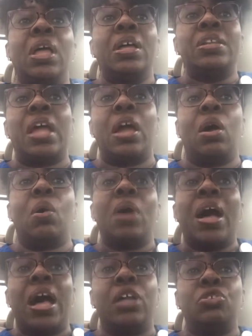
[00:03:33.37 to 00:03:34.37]
Now,
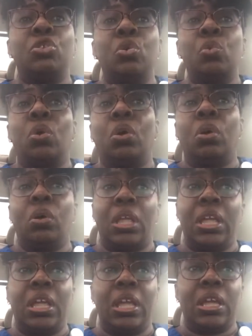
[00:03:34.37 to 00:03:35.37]
I do work
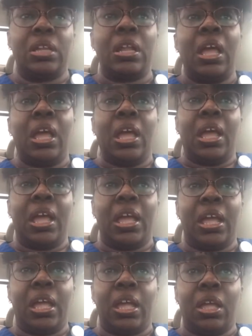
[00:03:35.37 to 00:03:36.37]
in
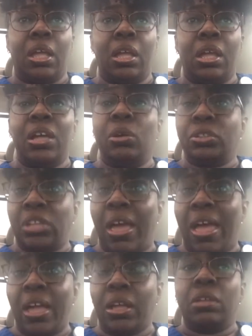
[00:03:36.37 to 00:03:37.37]
a
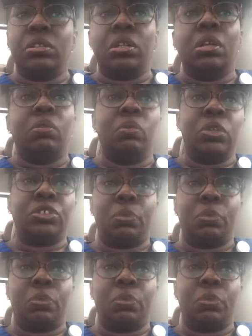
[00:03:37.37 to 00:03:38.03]
LTAC, which